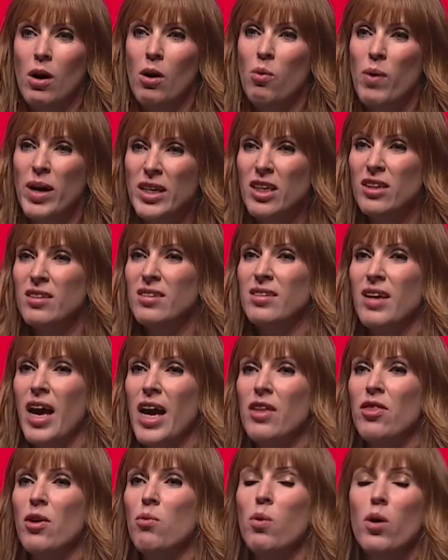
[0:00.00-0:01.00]
When you
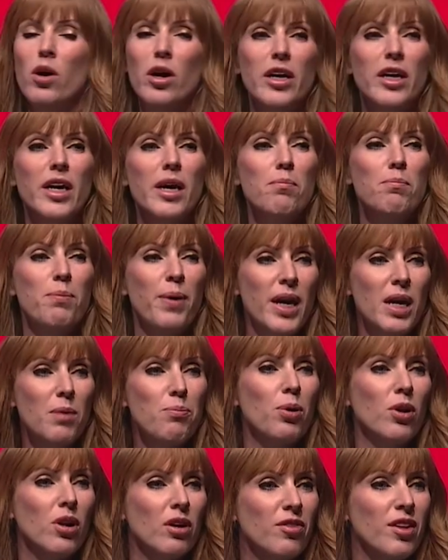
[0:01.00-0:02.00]
say the working
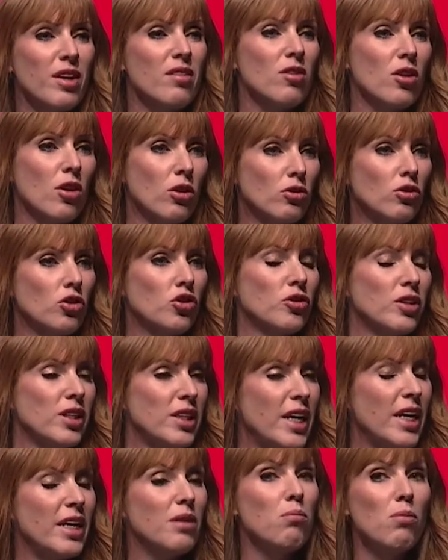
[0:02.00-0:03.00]
people of this country
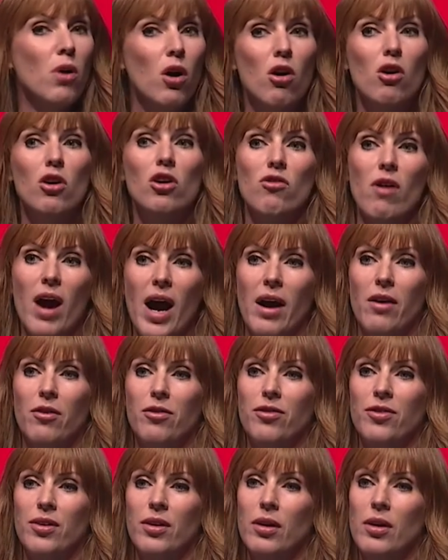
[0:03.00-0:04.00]
need more graft,
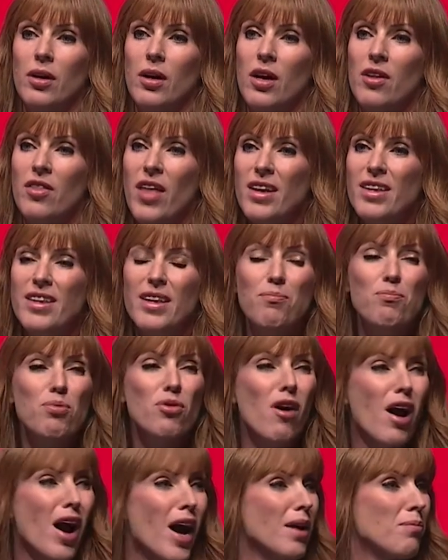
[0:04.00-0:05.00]
then
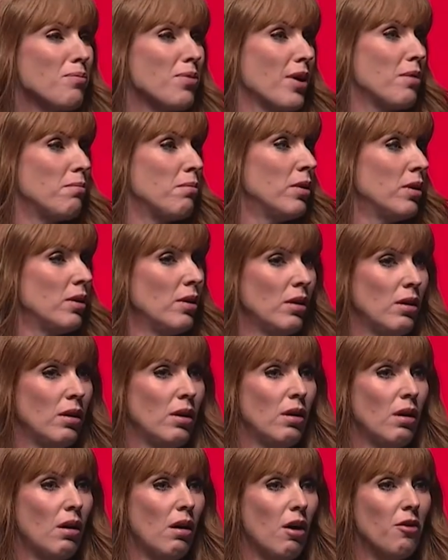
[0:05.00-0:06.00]
deprive them
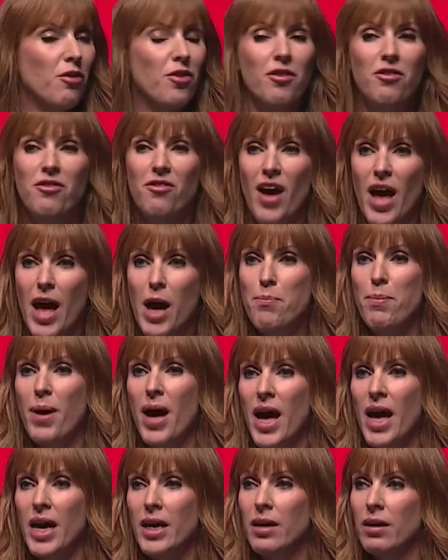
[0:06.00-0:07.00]
of the fair
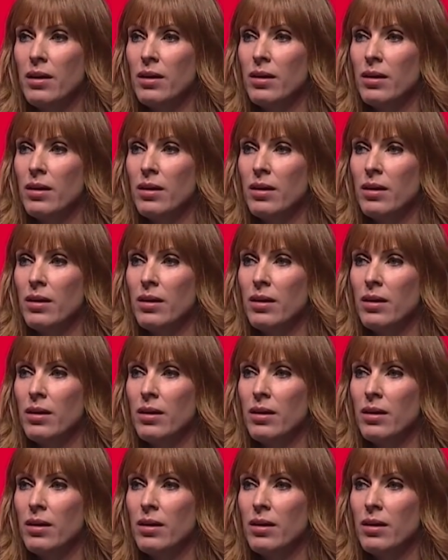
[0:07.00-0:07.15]
pay